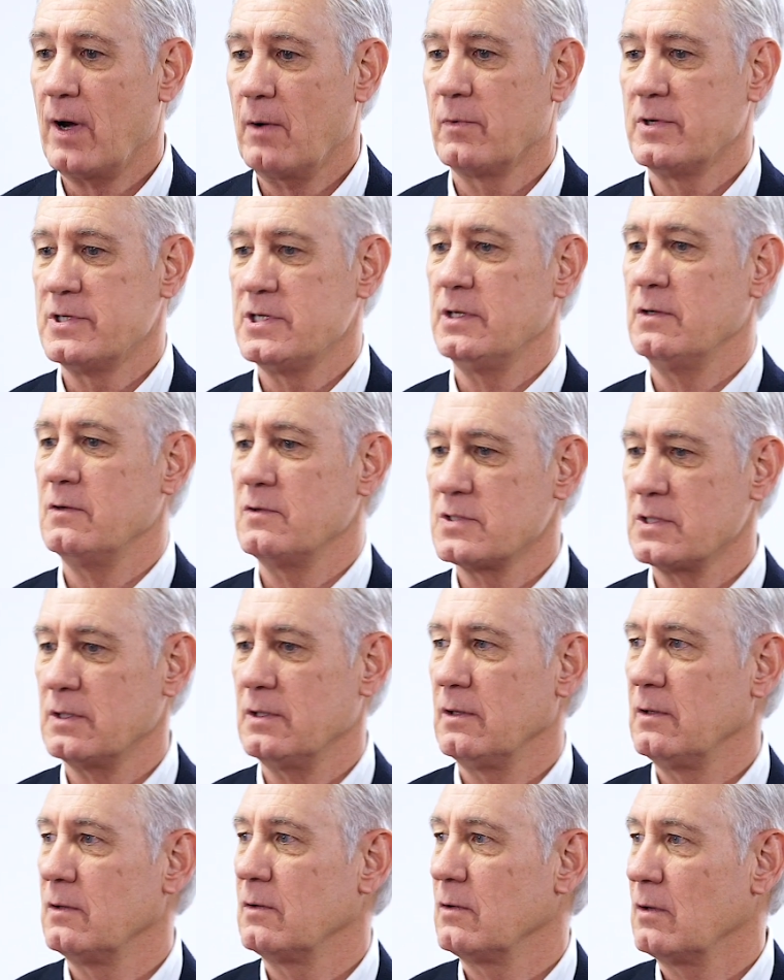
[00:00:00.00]
I was
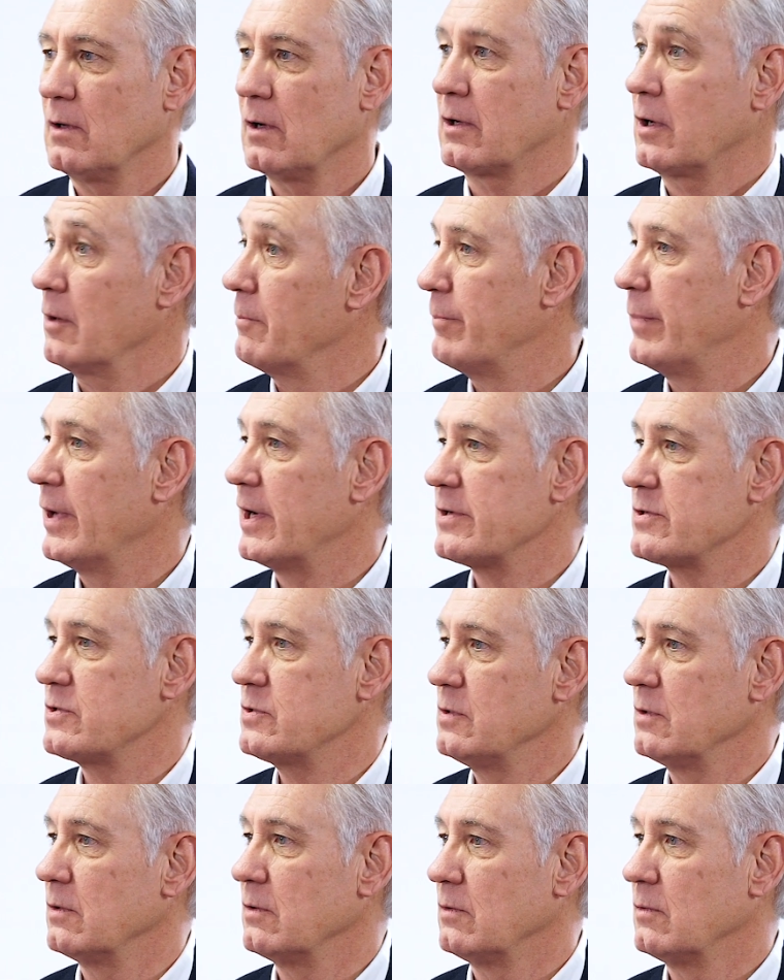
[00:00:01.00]
using a
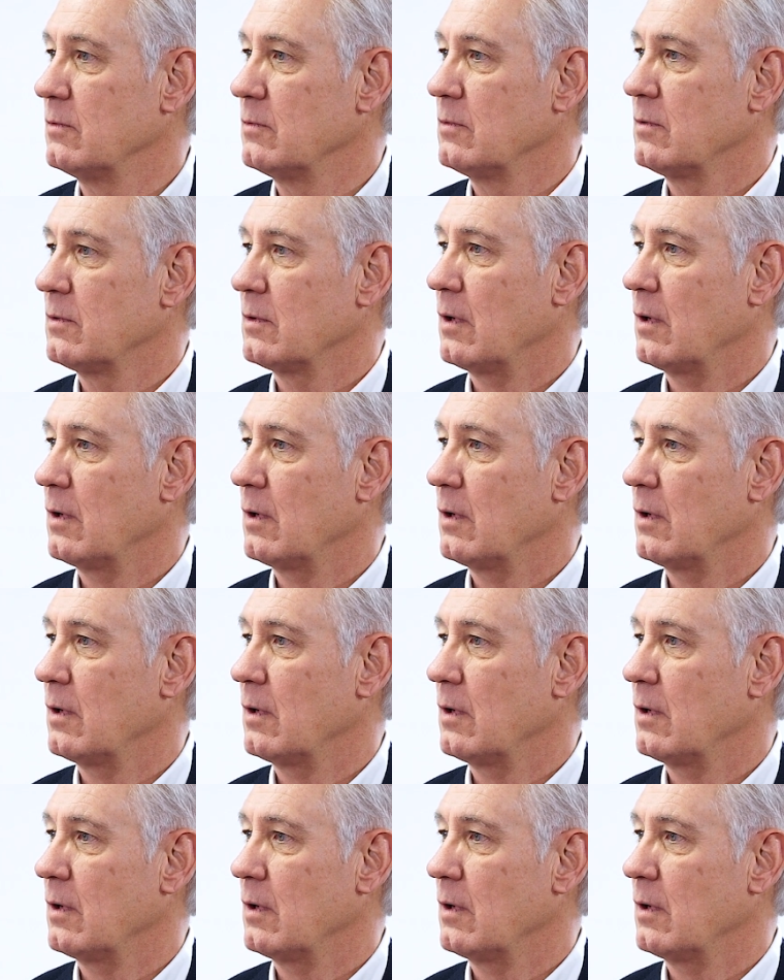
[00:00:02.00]
combustion